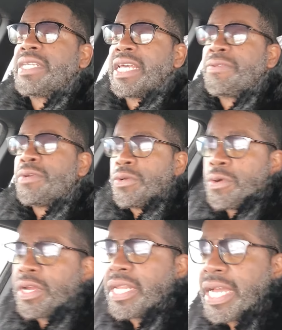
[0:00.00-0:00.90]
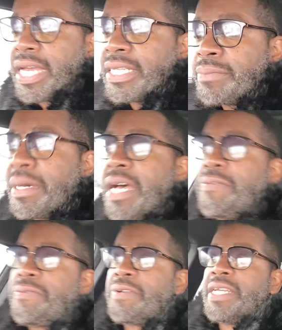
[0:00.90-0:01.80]
together and organize,
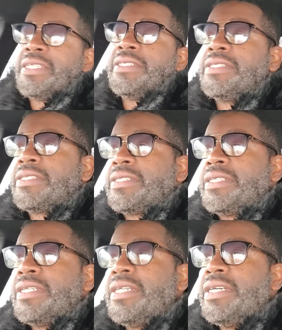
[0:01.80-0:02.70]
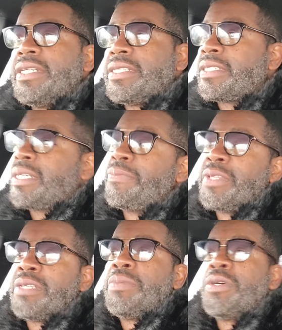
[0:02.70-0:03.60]
my friends,
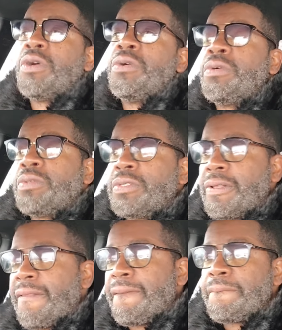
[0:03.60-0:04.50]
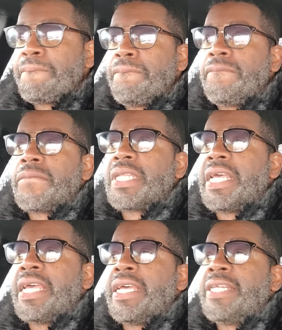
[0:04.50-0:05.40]
something to behold.
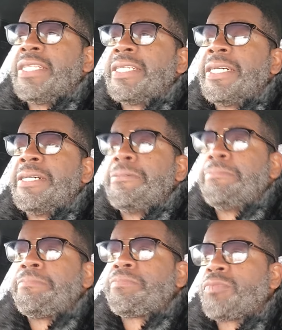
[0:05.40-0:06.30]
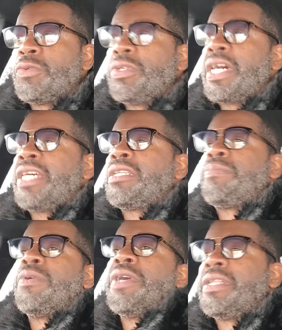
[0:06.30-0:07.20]
And we're not at the
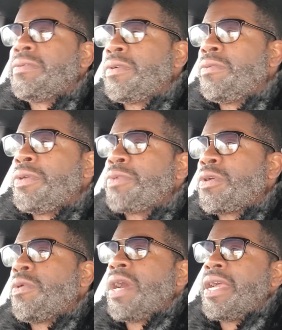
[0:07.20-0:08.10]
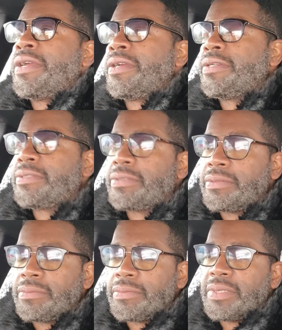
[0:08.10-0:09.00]
point where we require
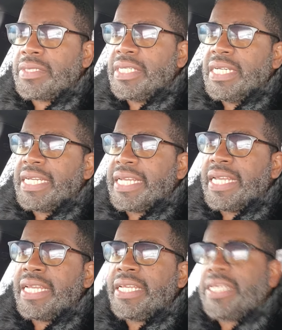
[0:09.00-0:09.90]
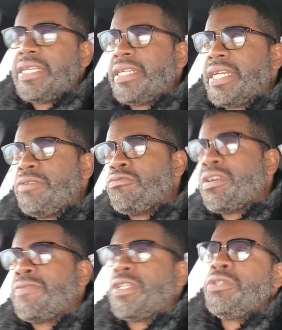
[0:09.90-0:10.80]
a
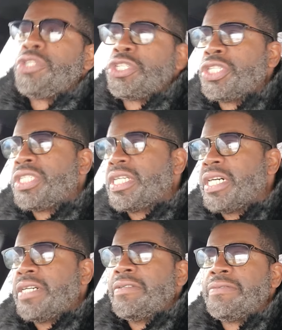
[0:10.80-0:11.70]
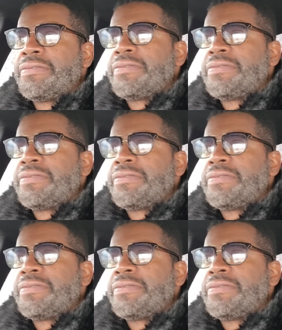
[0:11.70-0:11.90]
revolution of